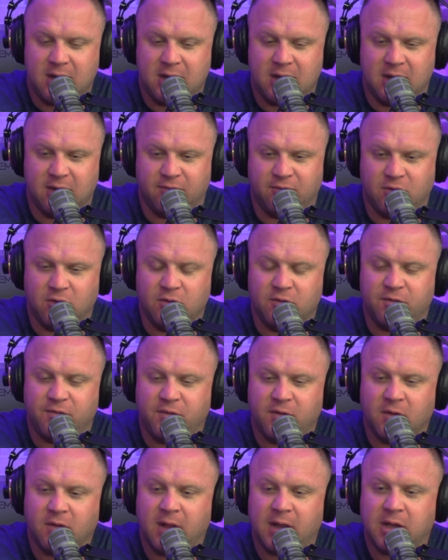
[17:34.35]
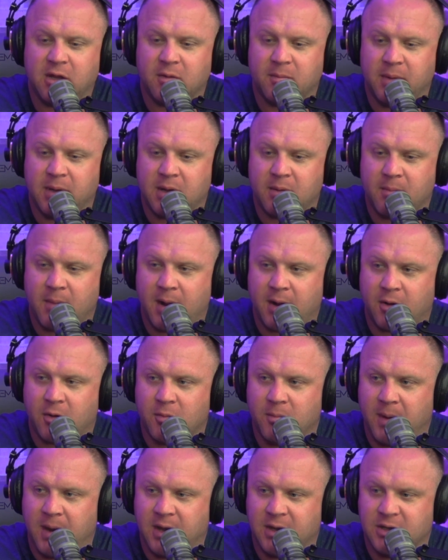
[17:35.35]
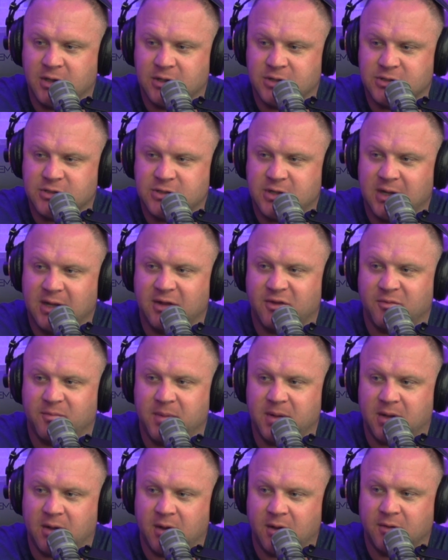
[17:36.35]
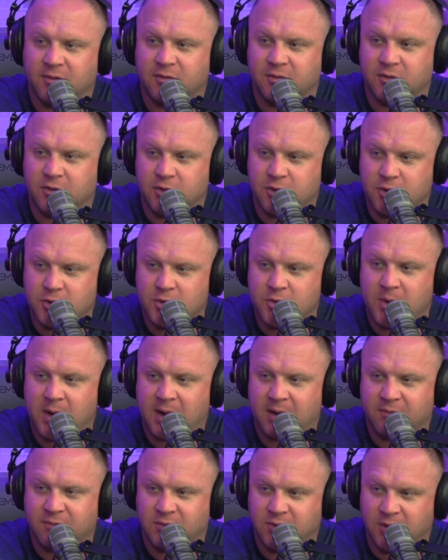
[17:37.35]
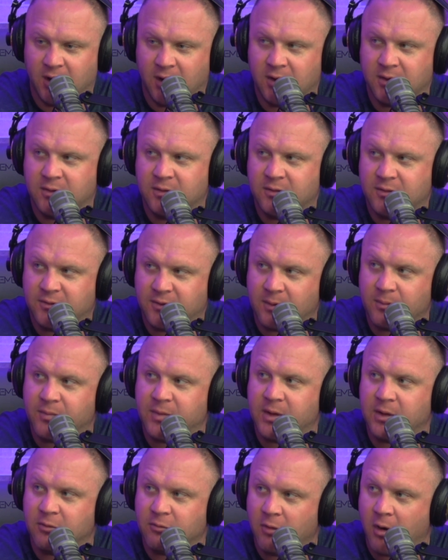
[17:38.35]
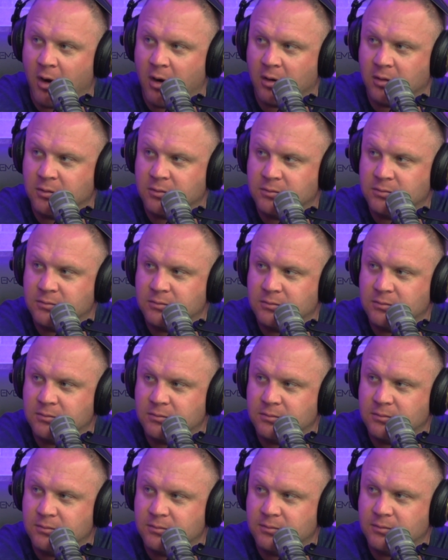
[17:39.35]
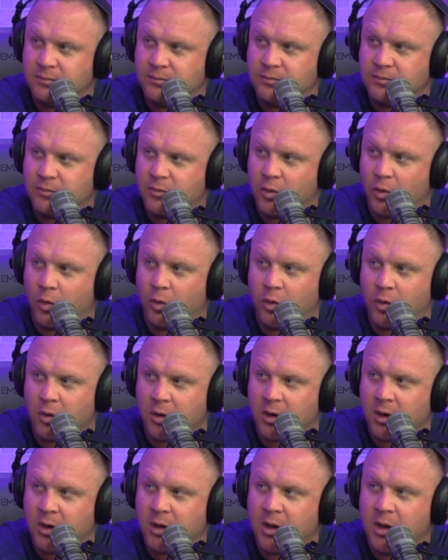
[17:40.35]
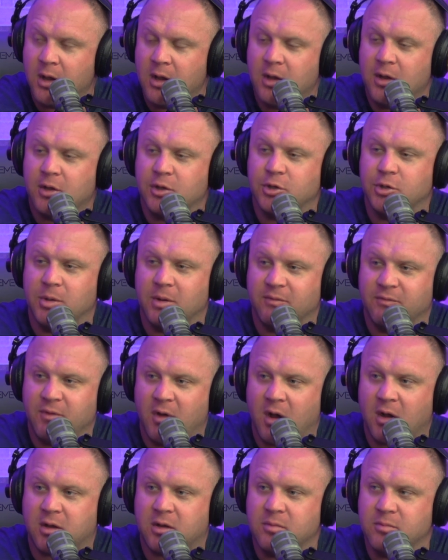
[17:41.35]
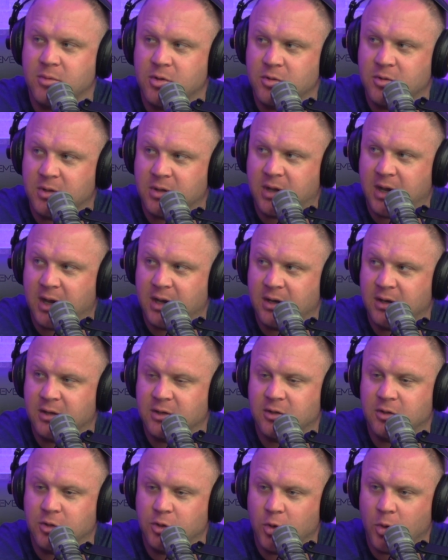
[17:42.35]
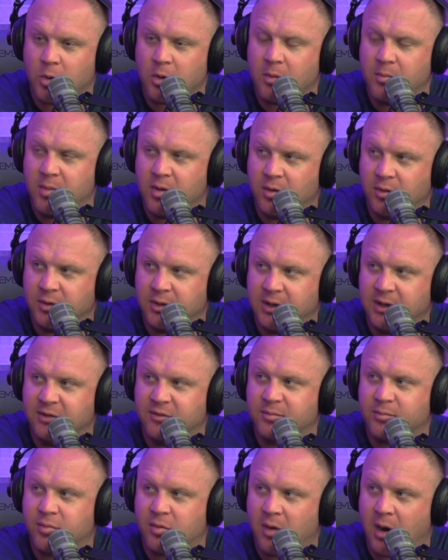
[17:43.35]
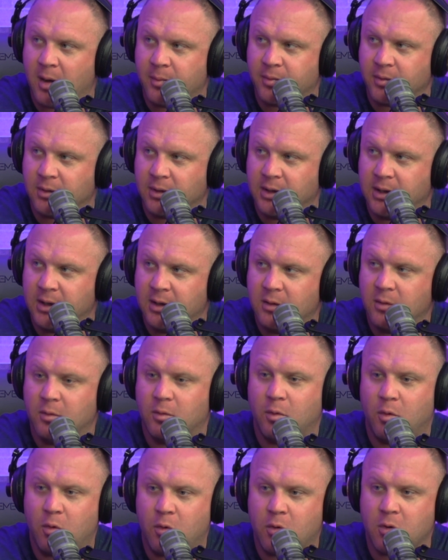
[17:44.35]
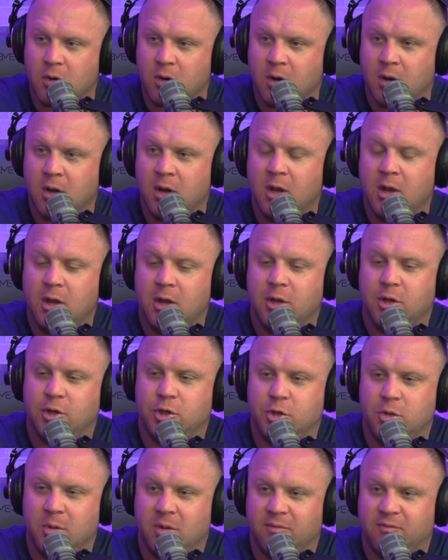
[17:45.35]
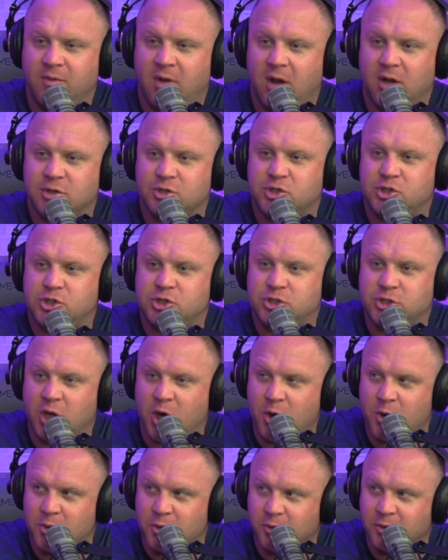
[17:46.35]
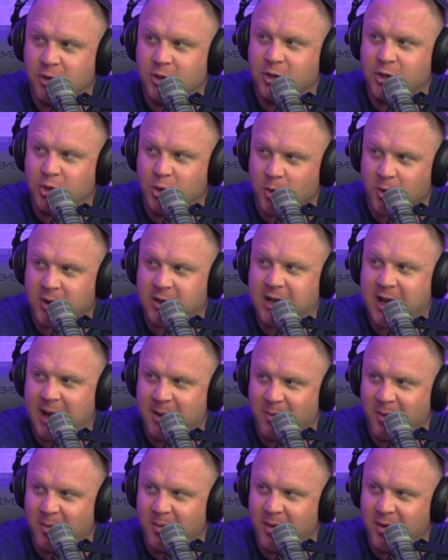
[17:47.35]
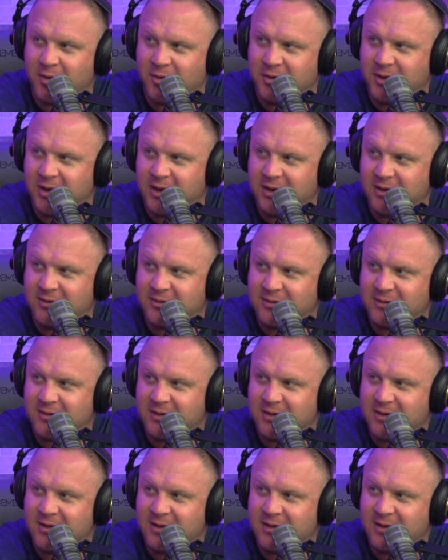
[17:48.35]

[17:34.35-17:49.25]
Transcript: If you feel like you're being micromanaged, it's because you have done something wrong or you have not communicated your abilities properly or you have not shown your capabilities